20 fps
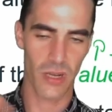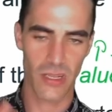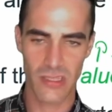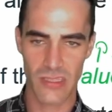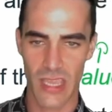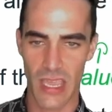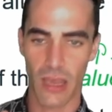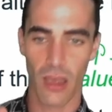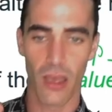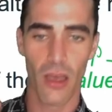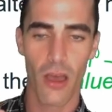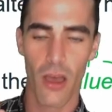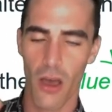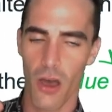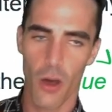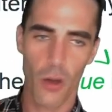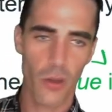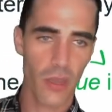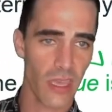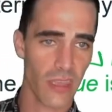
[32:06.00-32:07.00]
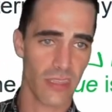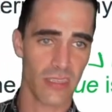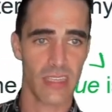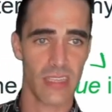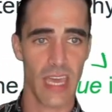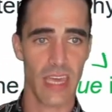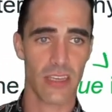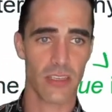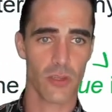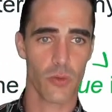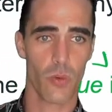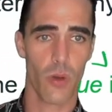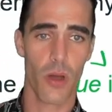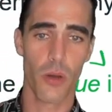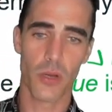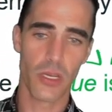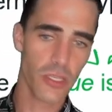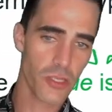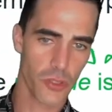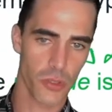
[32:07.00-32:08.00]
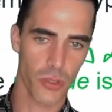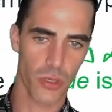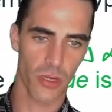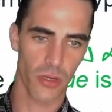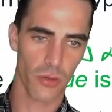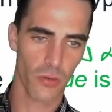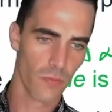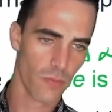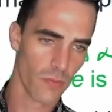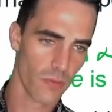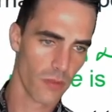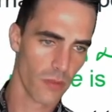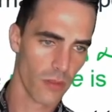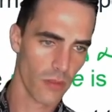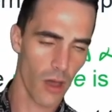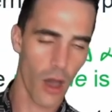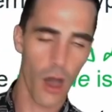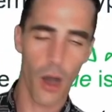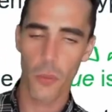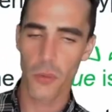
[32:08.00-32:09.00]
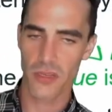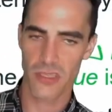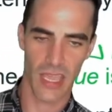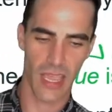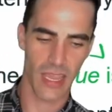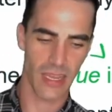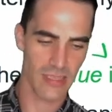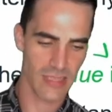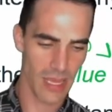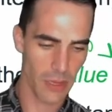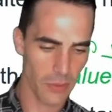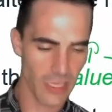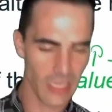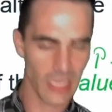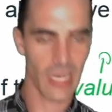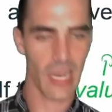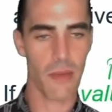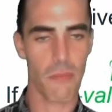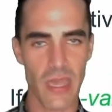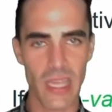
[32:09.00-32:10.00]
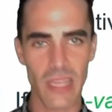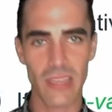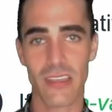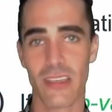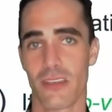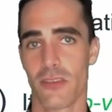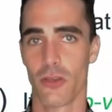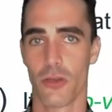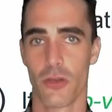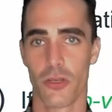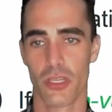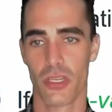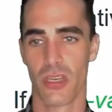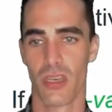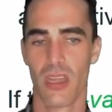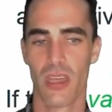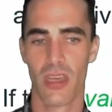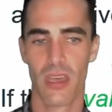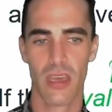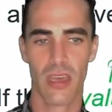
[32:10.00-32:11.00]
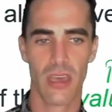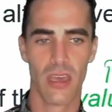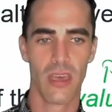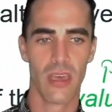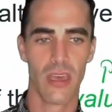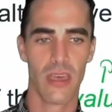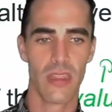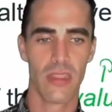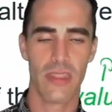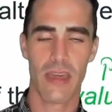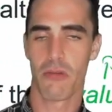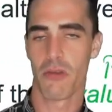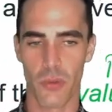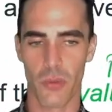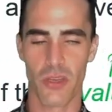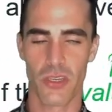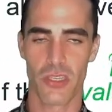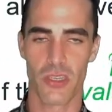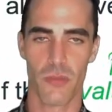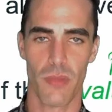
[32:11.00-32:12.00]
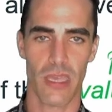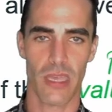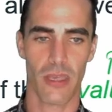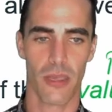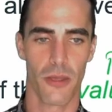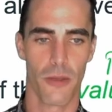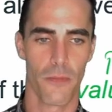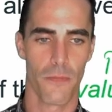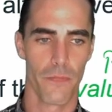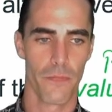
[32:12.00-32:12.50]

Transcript: not saying, oh yeah, the status quo is true. All we're saying is that we cannot make the assertion that we wish to make.